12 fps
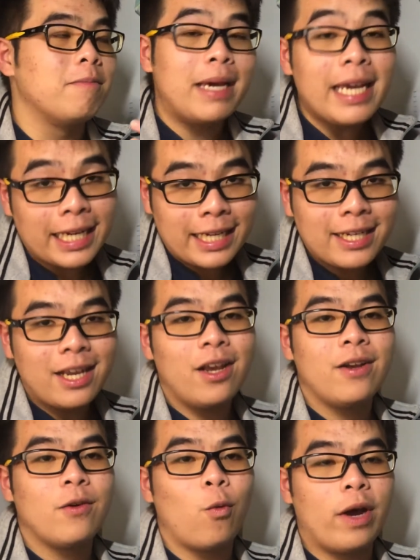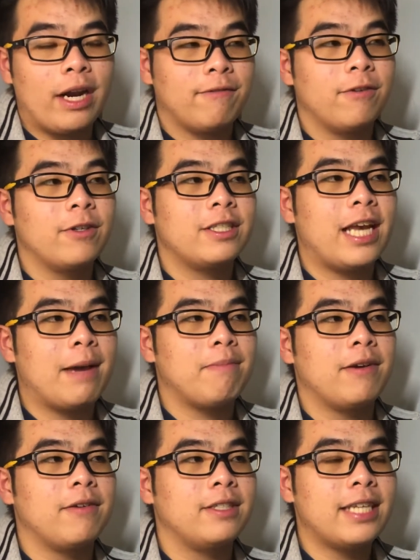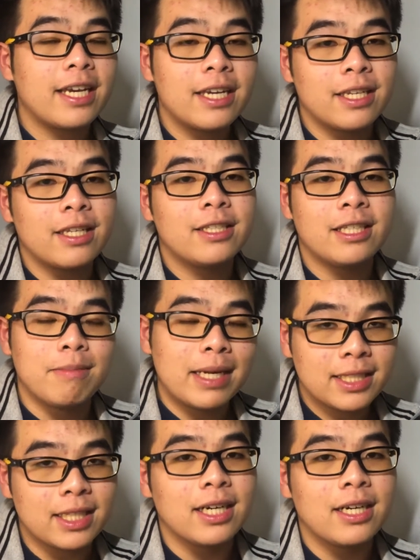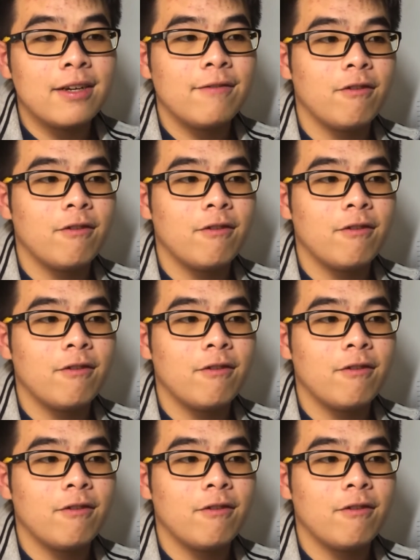me, when I first had my second semester